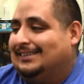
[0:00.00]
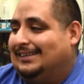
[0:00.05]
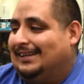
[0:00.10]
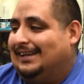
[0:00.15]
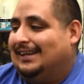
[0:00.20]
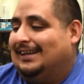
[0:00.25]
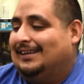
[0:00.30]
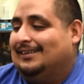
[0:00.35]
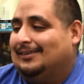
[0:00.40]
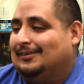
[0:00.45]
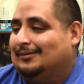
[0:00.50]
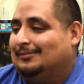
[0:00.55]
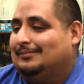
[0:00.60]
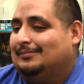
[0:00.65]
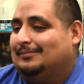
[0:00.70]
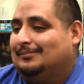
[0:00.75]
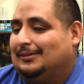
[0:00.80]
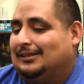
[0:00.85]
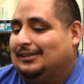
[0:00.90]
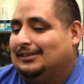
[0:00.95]
and um,
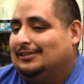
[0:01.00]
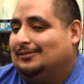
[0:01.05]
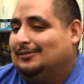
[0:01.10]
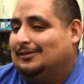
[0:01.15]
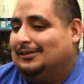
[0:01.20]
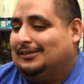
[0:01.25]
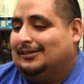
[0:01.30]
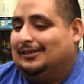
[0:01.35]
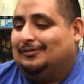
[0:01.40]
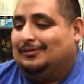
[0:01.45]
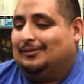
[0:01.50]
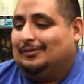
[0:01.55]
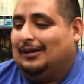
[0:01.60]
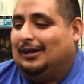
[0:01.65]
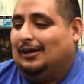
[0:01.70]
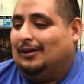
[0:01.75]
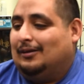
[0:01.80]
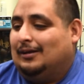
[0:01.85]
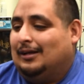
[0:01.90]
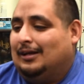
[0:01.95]
but he just went a different
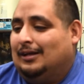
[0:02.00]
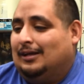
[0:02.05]
route.